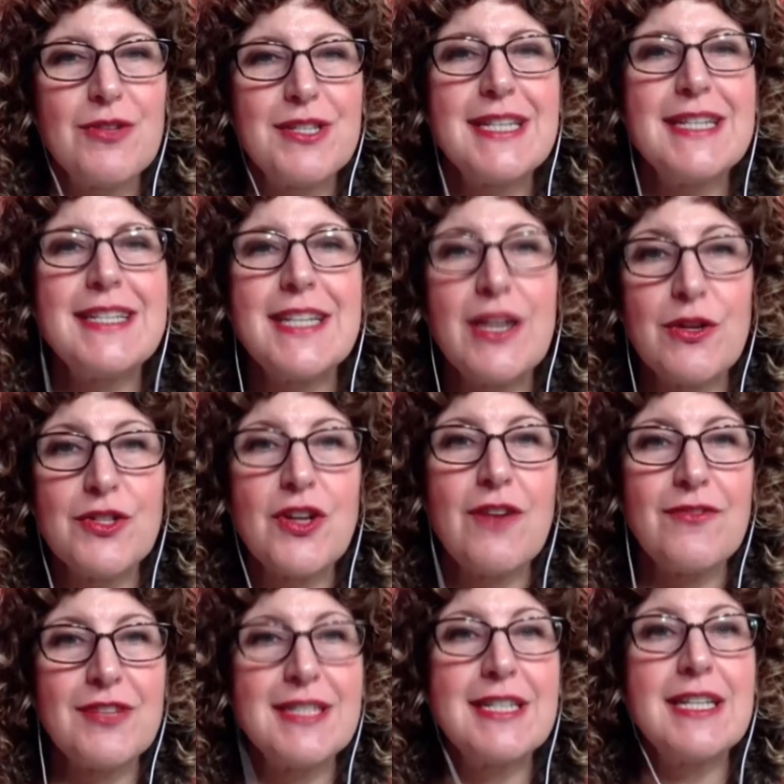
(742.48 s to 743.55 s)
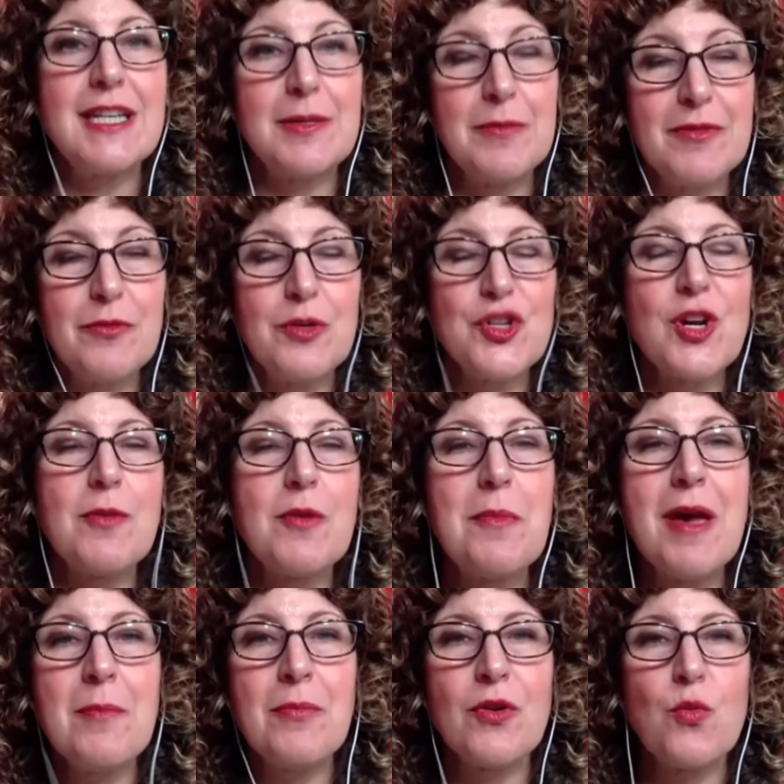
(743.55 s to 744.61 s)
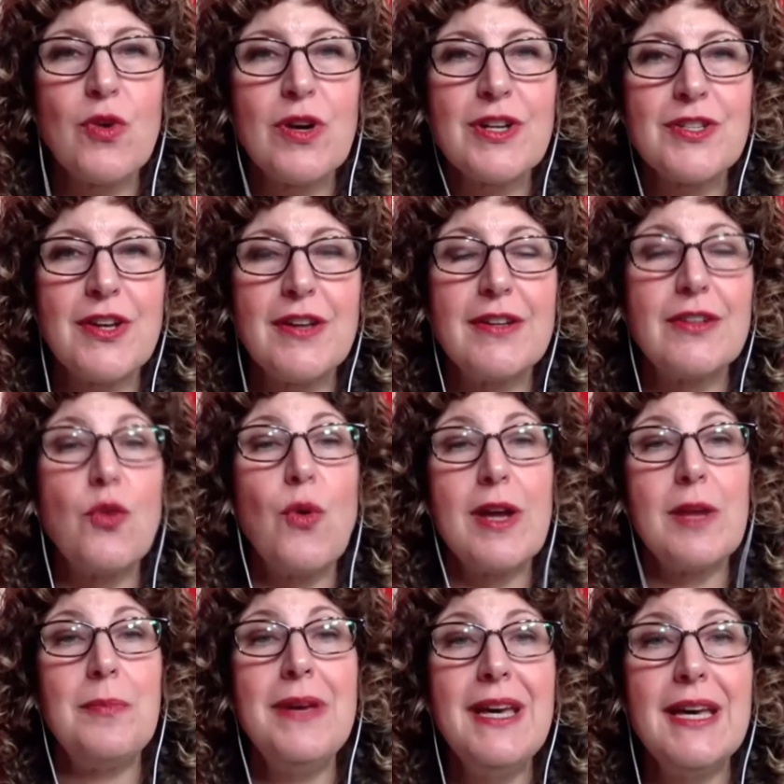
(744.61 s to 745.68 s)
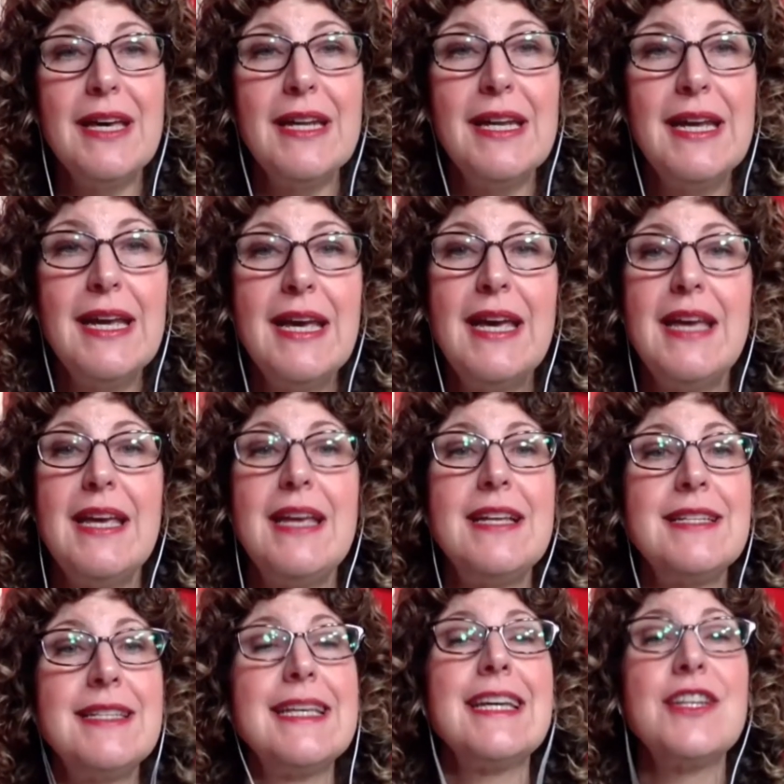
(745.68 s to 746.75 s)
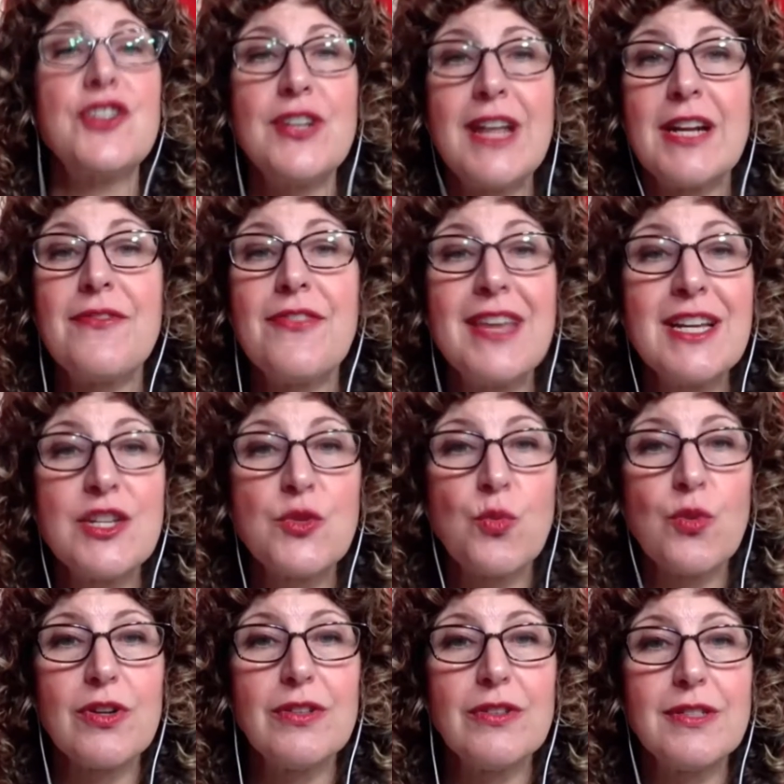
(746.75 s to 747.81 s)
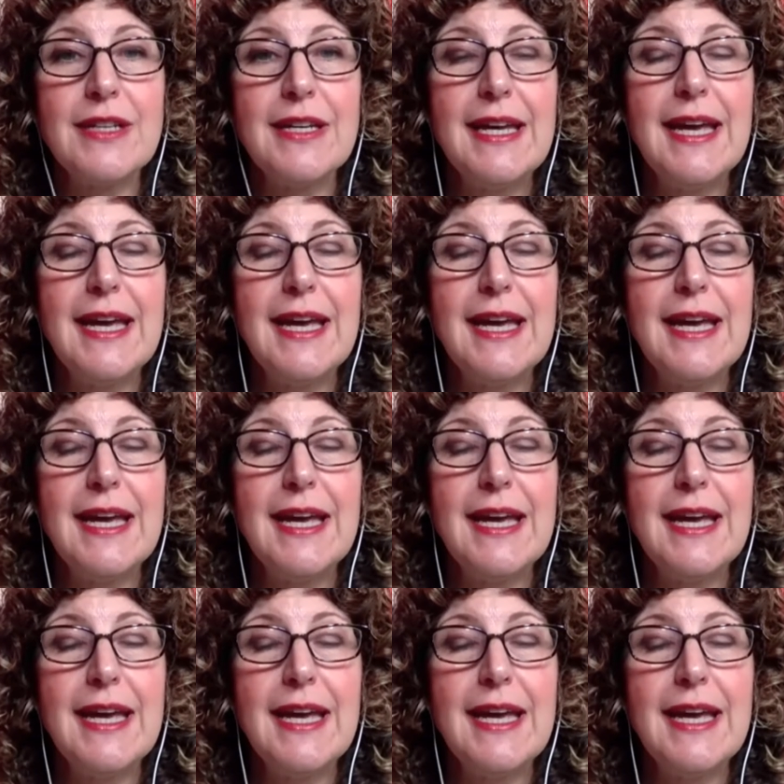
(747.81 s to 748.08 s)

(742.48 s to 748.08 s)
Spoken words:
our CTO's office team, of which I'm a member, works on quite a bit is the Internet of Things world.